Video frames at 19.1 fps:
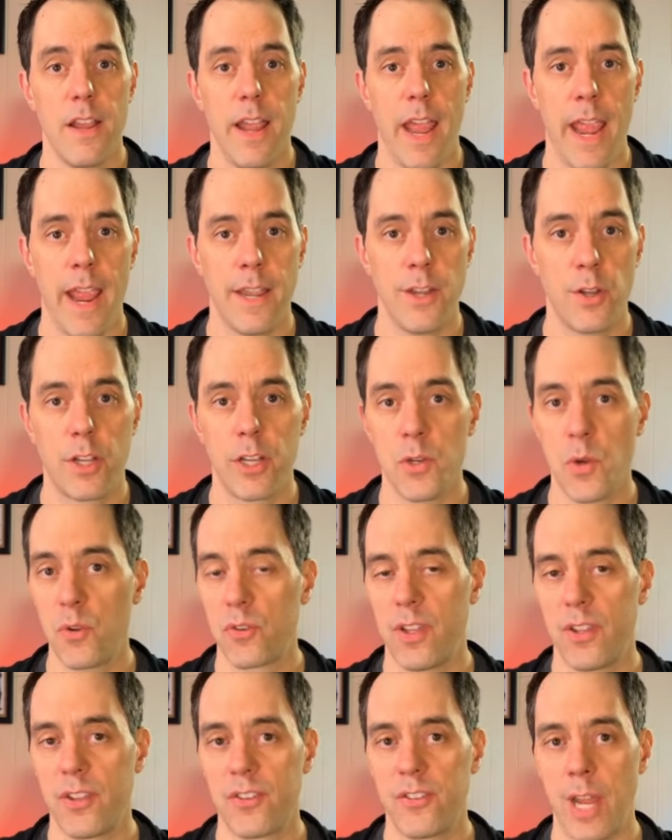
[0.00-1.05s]
And you can use
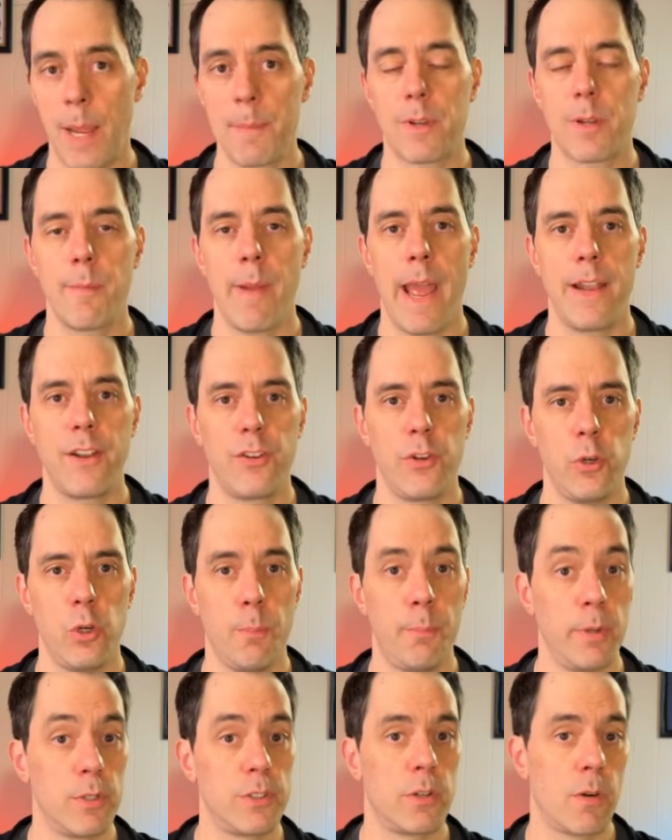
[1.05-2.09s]
this same command to
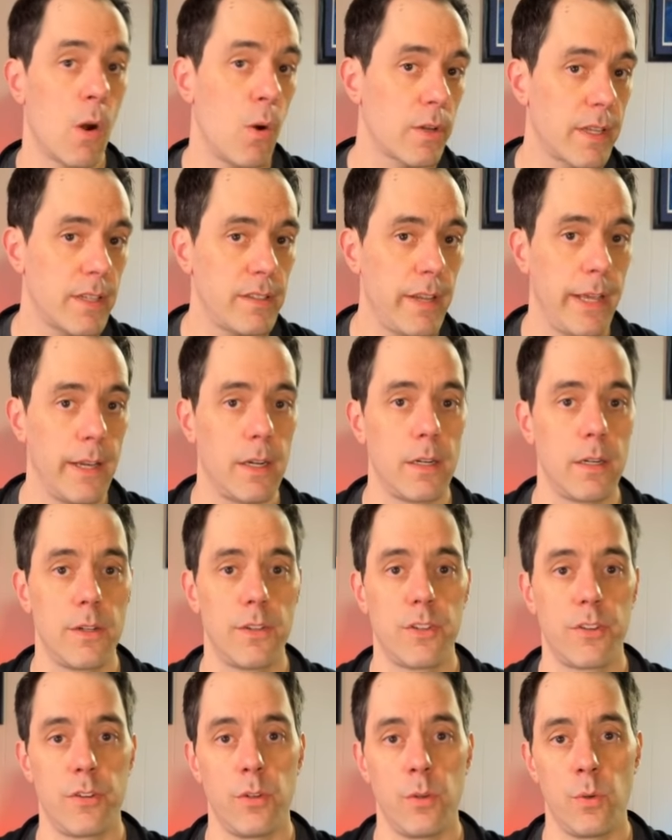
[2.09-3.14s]
build your own containers,
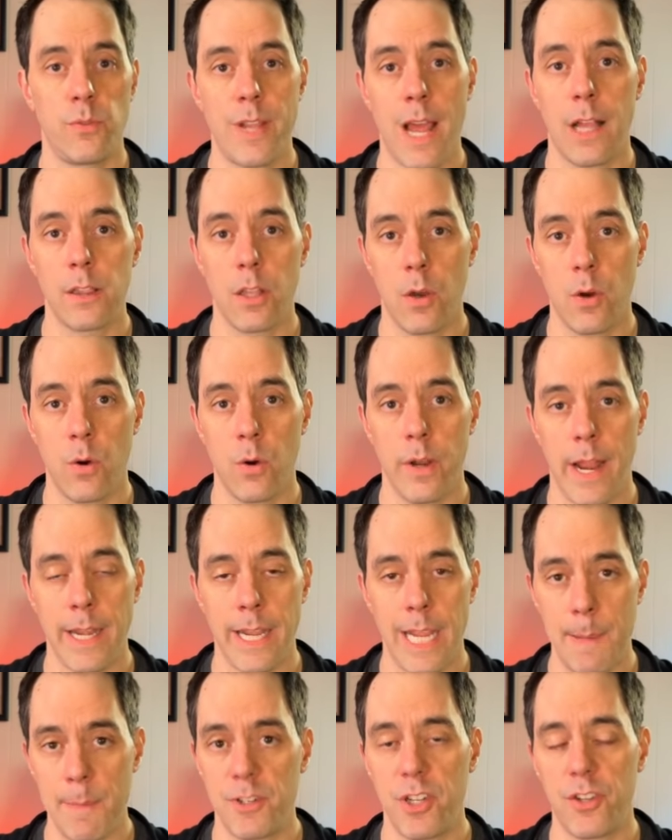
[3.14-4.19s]
to download any
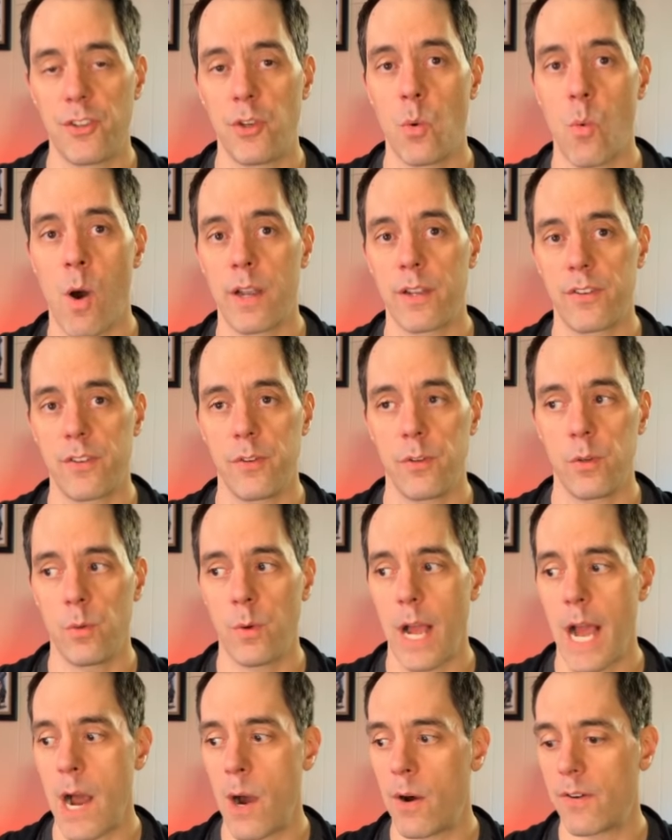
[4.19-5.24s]
images you want to
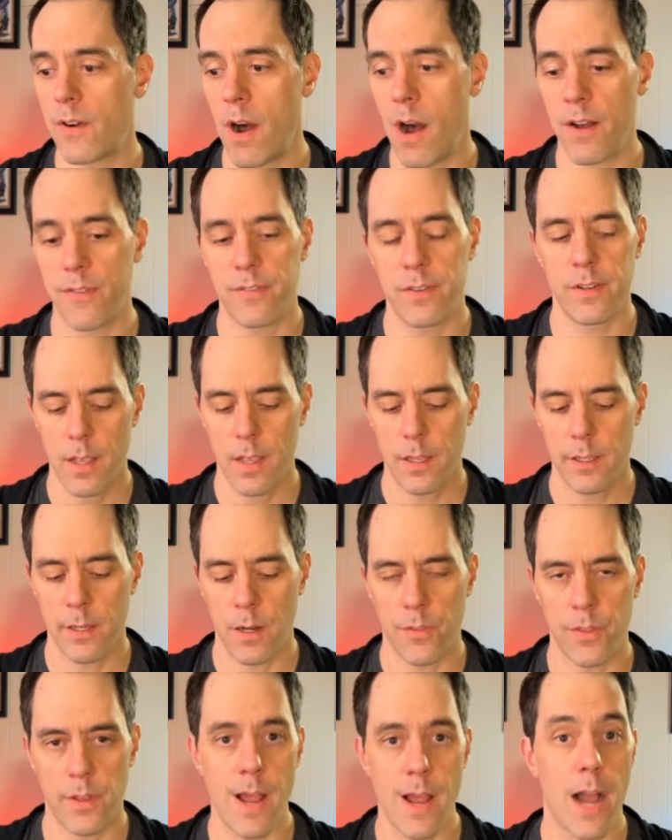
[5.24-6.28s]
off of
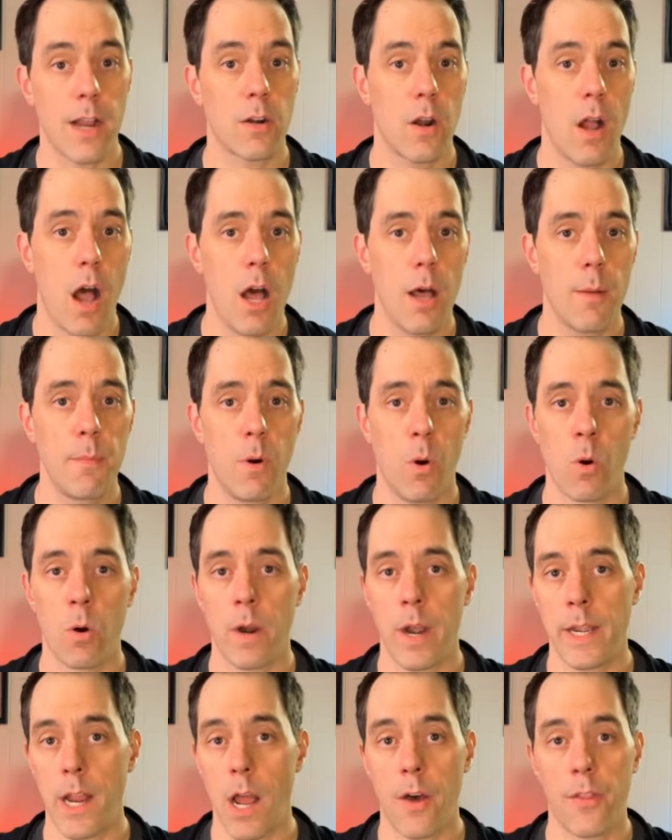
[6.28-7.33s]
the Docker Hub or
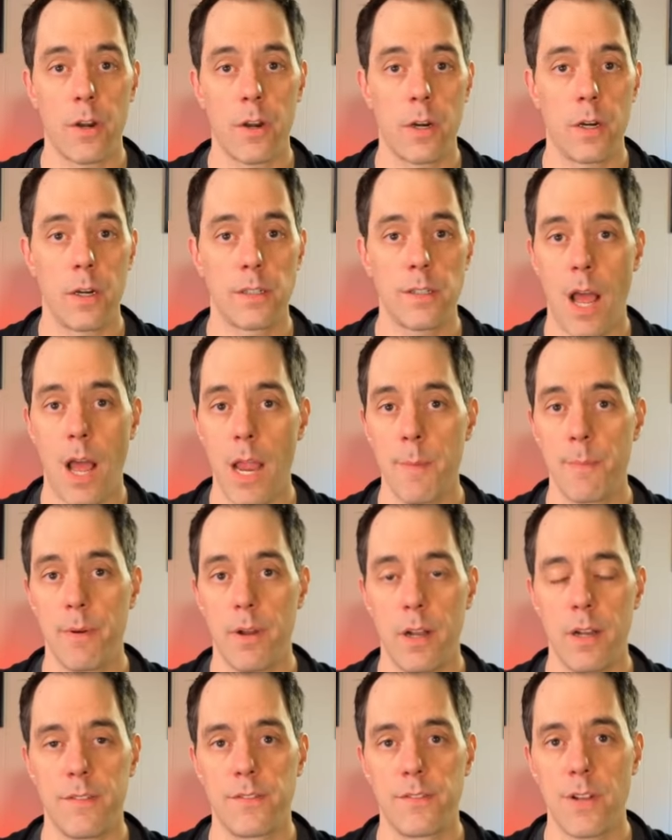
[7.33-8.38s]
any other type
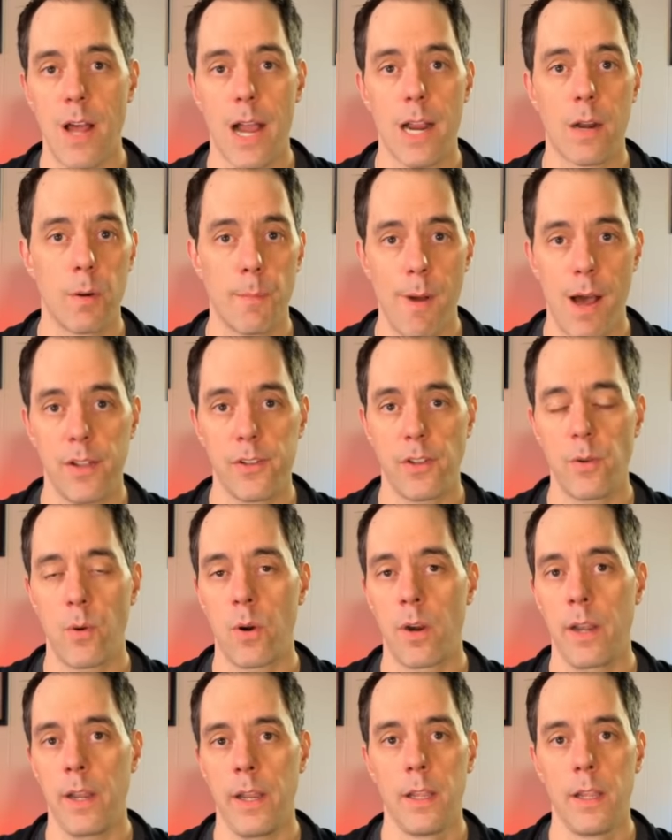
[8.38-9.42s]
of Docker
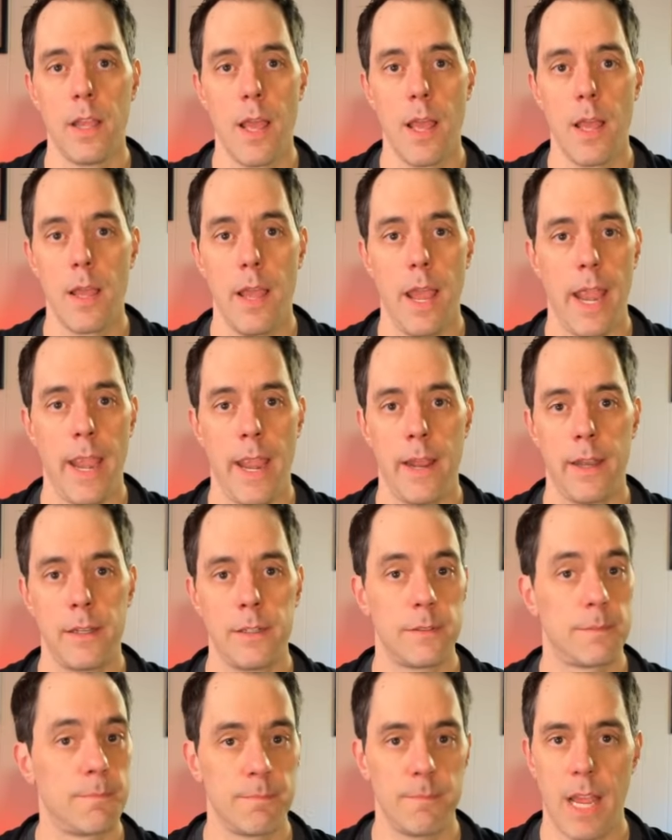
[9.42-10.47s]
repository.
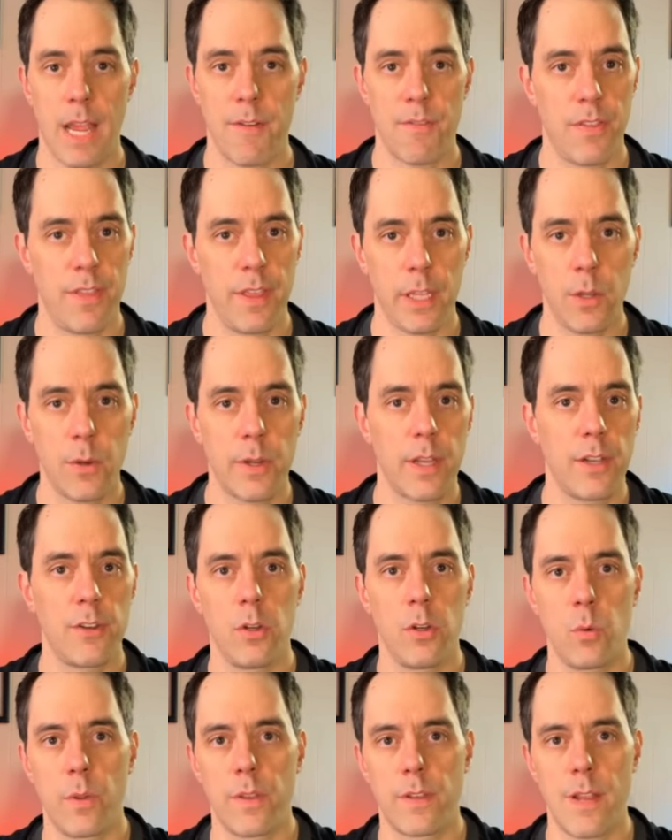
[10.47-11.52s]
And everything you can
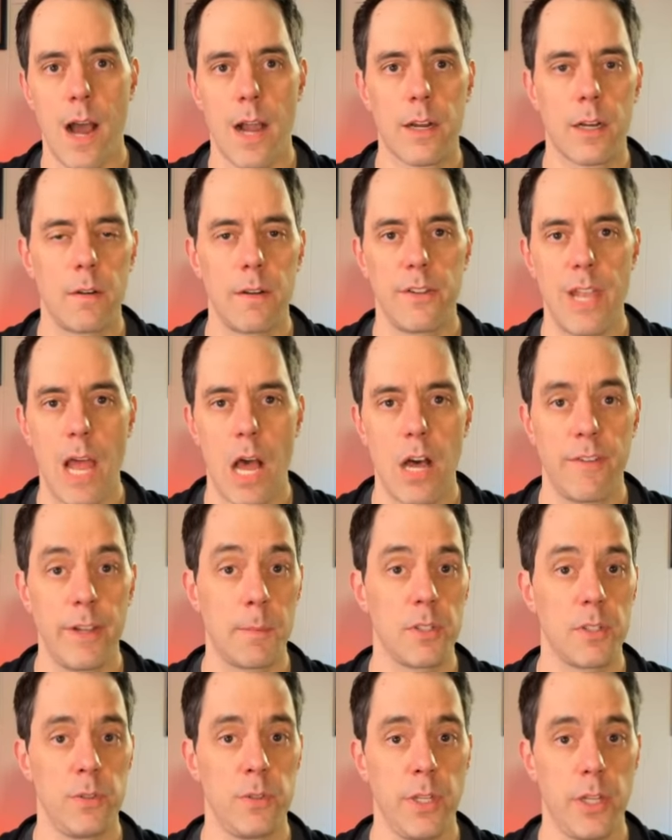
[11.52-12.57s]
do with Docker is now
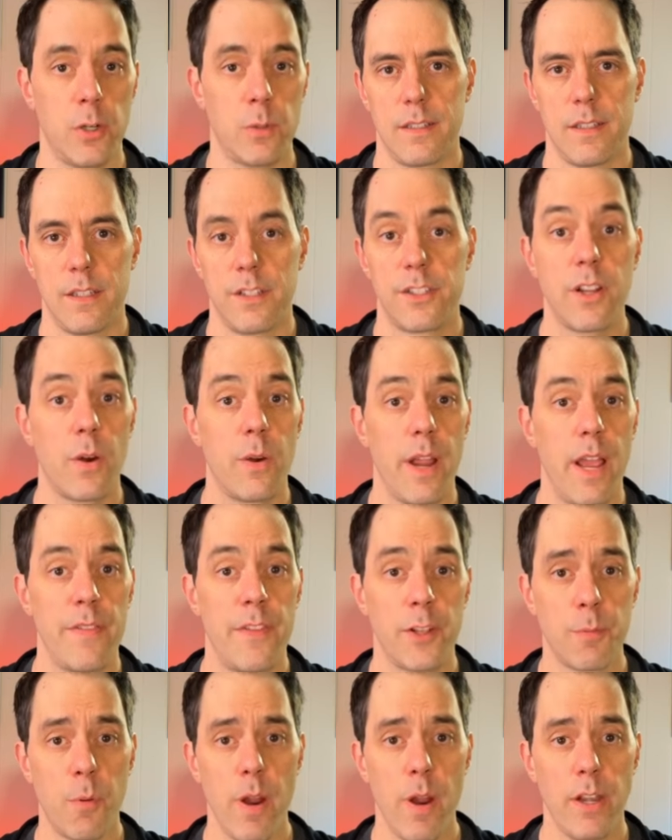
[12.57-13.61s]
available to you. So at
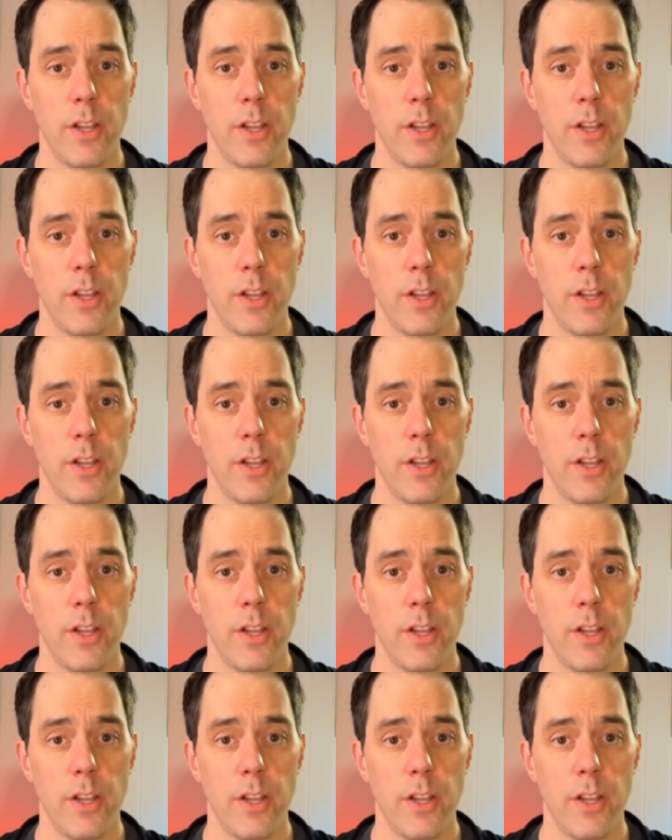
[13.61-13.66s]
this point,